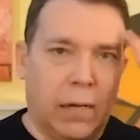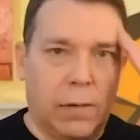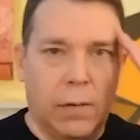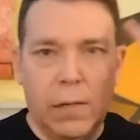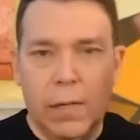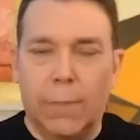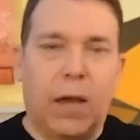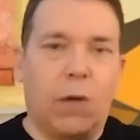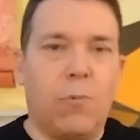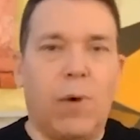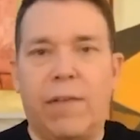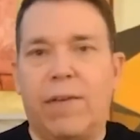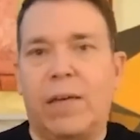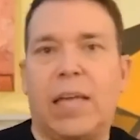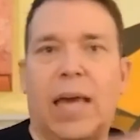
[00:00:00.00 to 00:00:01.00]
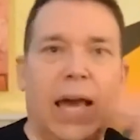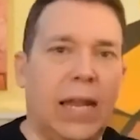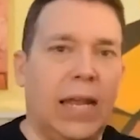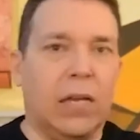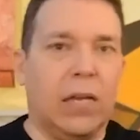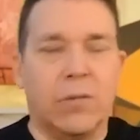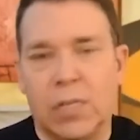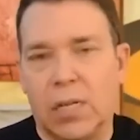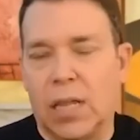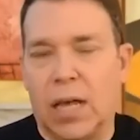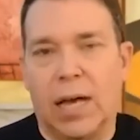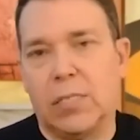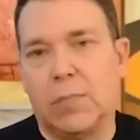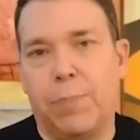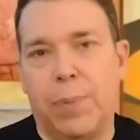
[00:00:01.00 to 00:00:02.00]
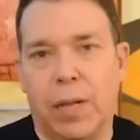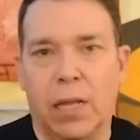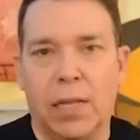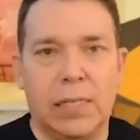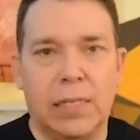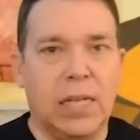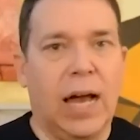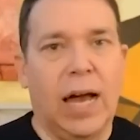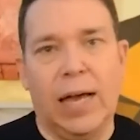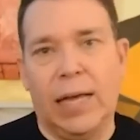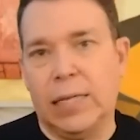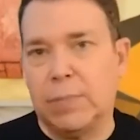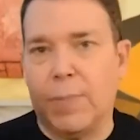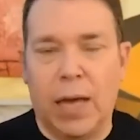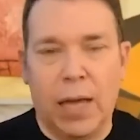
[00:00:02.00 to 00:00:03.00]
There, my wife has a headache, goes into the hospital and dies.